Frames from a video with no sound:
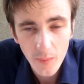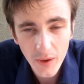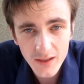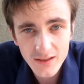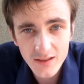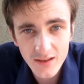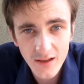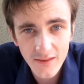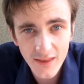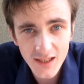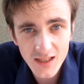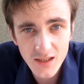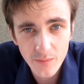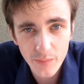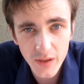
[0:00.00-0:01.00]
But
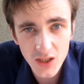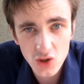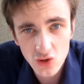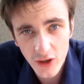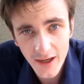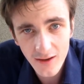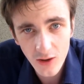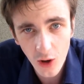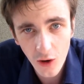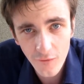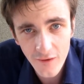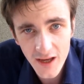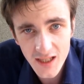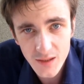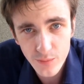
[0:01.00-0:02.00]
this betrayal
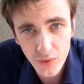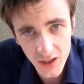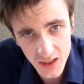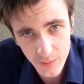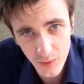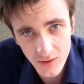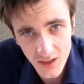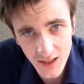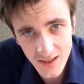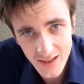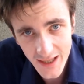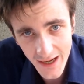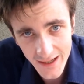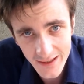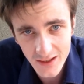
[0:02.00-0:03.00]
of his principles
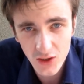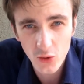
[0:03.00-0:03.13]
aside,